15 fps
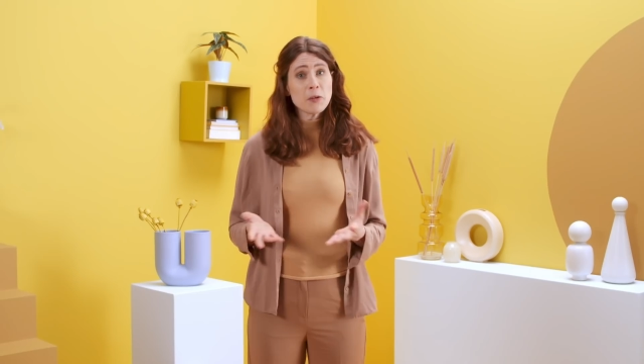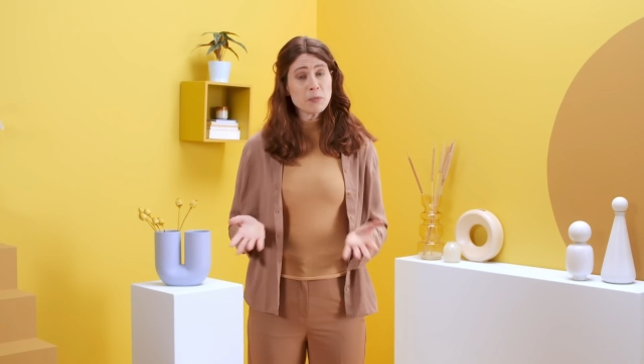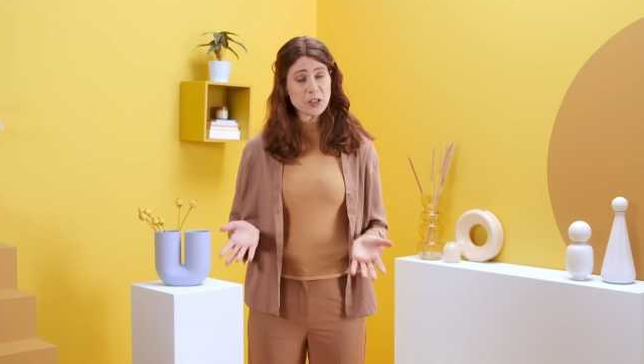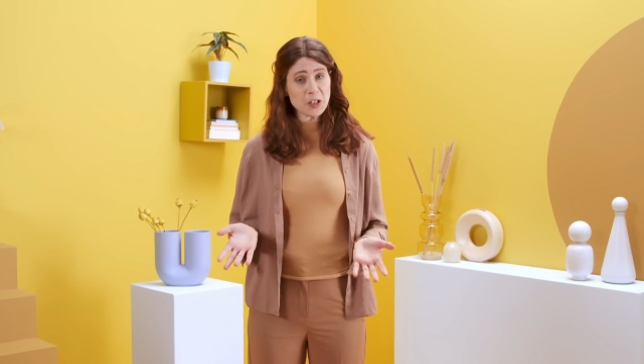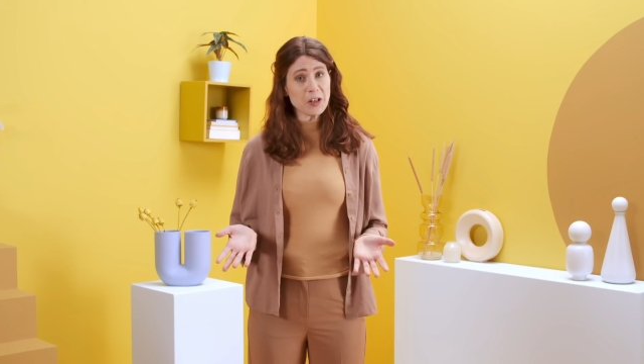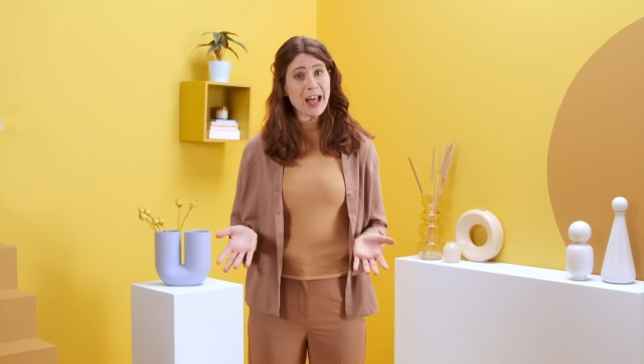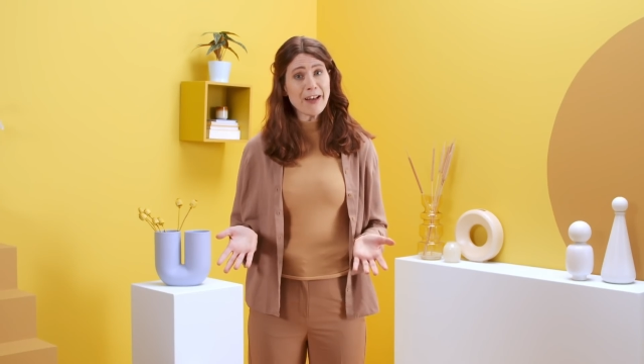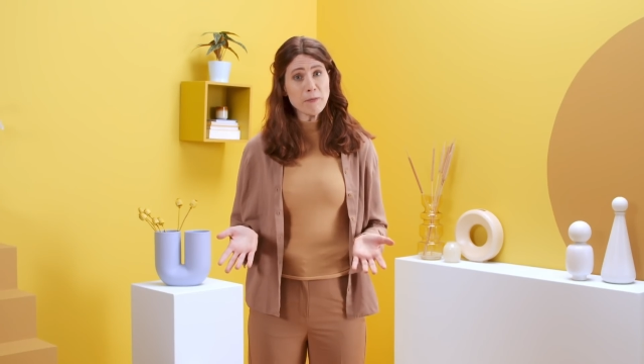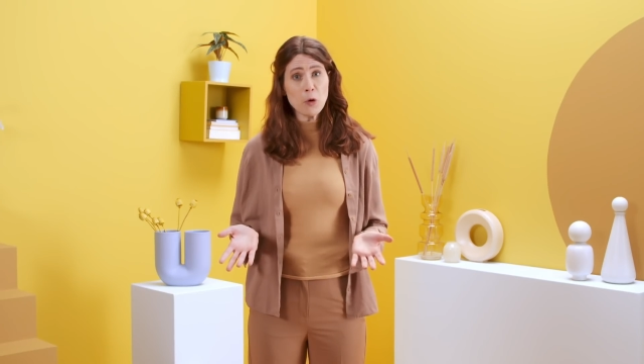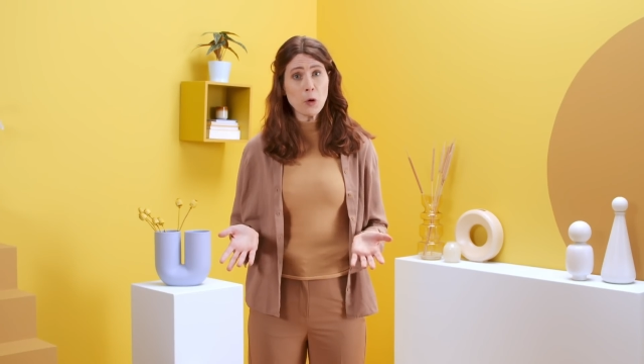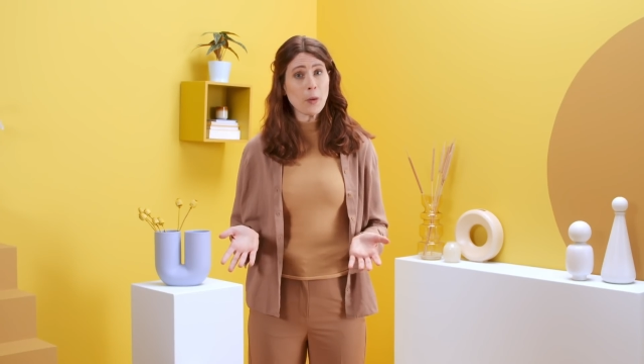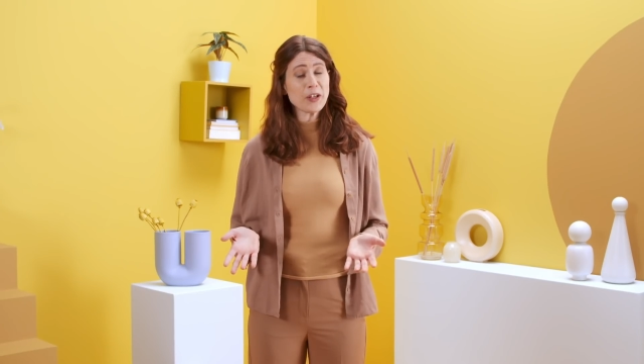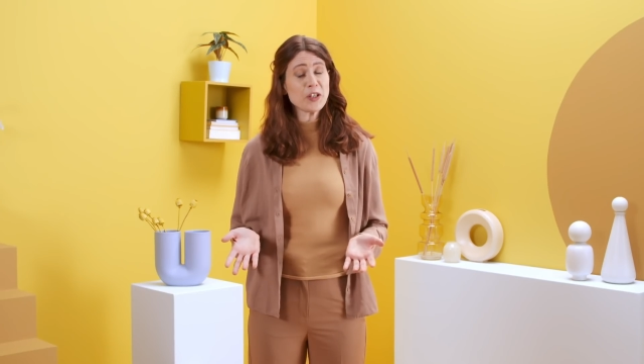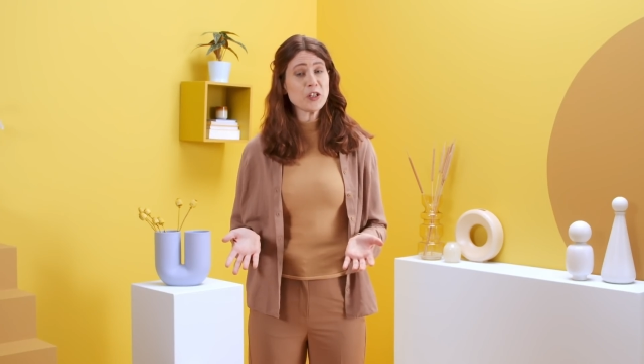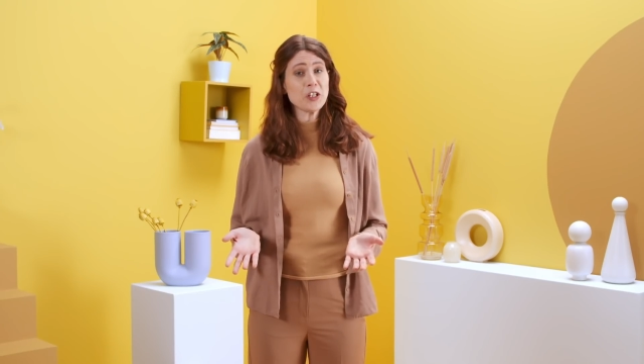Still have more
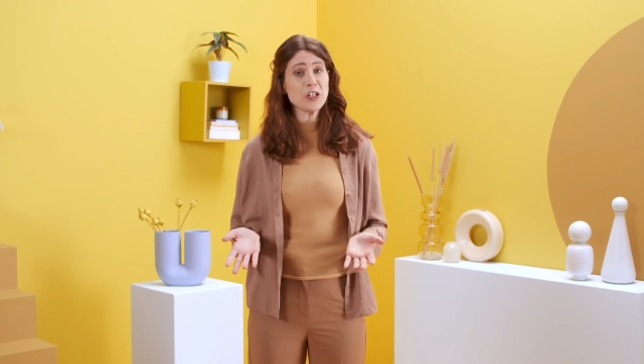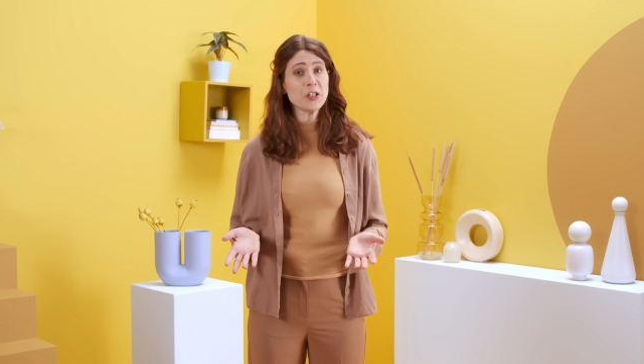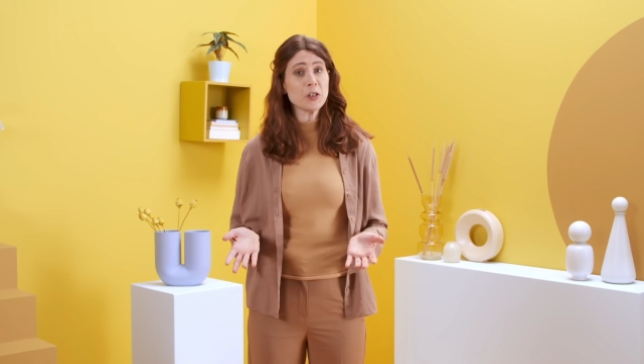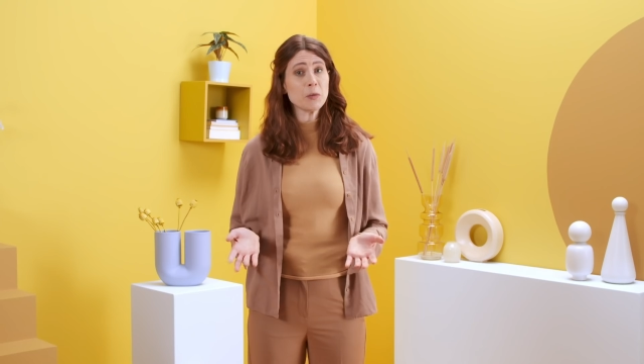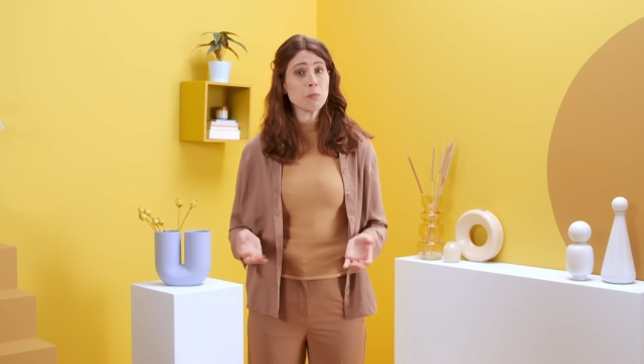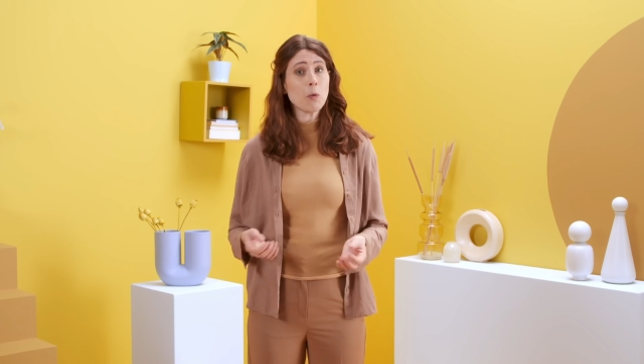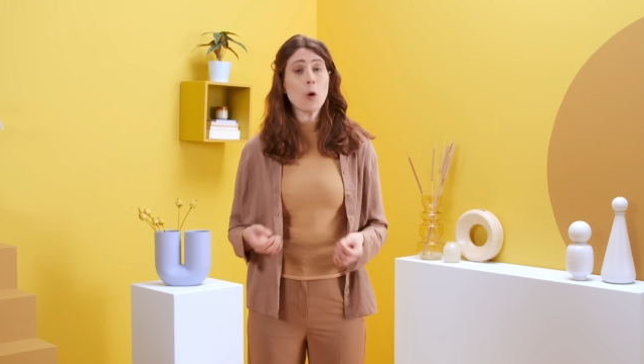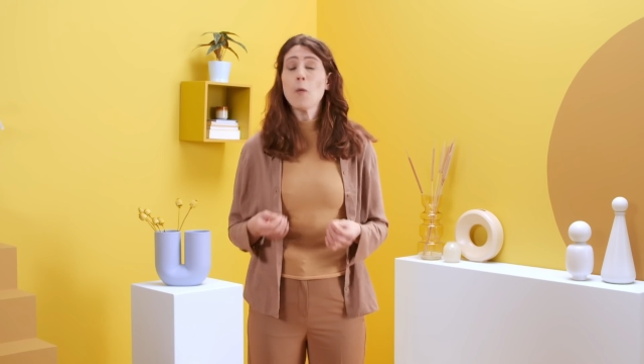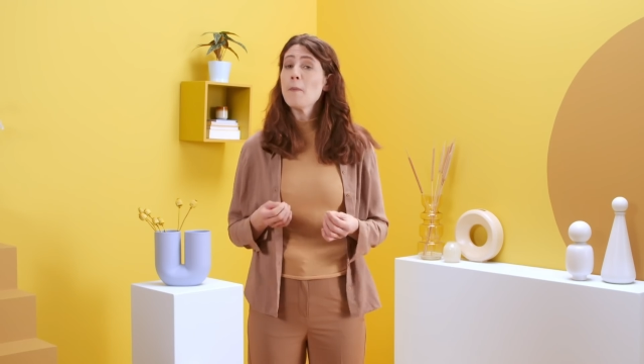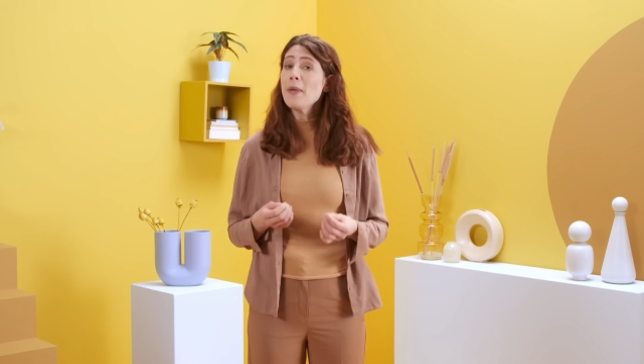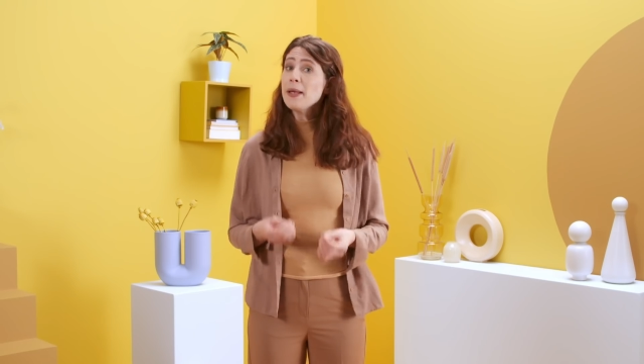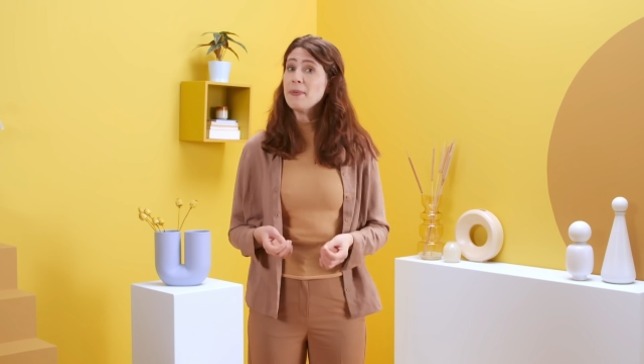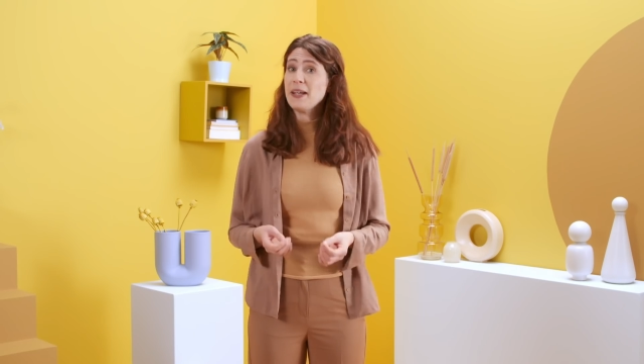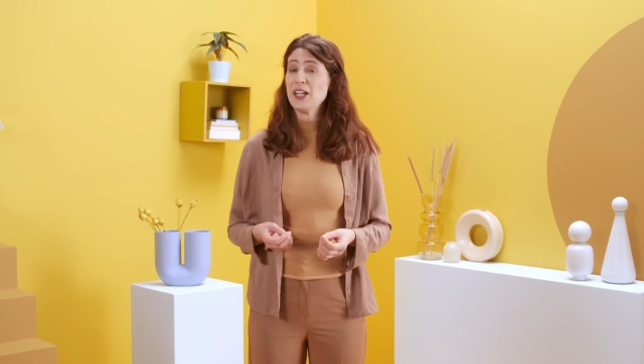questions? Or maybe